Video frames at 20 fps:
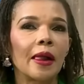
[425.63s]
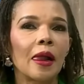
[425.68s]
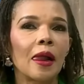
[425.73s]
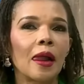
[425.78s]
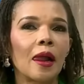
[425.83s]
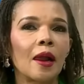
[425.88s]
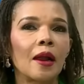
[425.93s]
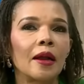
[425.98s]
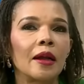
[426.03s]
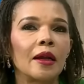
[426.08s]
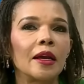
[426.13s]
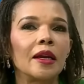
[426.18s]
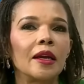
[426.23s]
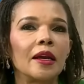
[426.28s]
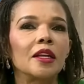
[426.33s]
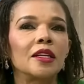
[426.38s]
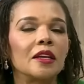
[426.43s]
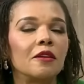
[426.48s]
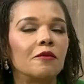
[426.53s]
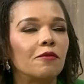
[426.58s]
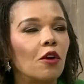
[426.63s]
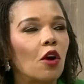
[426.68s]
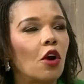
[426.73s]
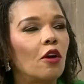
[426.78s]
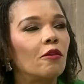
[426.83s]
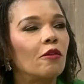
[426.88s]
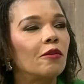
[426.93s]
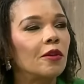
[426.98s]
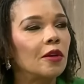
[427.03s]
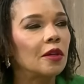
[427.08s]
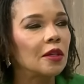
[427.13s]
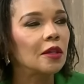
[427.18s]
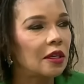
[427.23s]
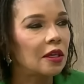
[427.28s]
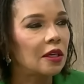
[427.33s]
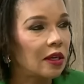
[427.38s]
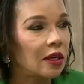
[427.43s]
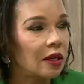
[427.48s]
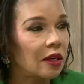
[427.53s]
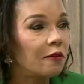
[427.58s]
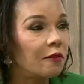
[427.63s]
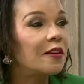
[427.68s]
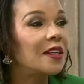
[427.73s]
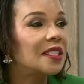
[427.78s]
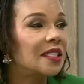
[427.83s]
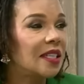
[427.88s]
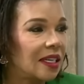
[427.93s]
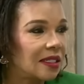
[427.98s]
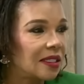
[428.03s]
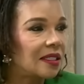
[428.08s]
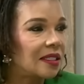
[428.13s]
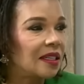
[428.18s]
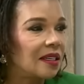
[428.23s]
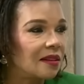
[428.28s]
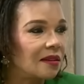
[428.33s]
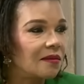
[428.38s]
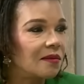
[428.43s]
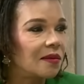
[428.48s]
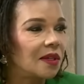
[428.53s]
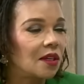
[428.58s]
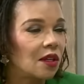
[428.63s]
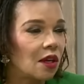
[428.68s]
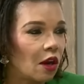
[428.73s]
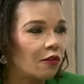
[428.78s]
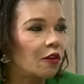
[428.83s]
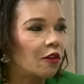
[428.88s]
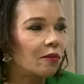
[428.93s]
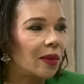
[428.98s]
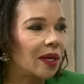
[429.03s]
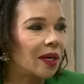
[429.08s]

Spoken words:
it involved efficiency in government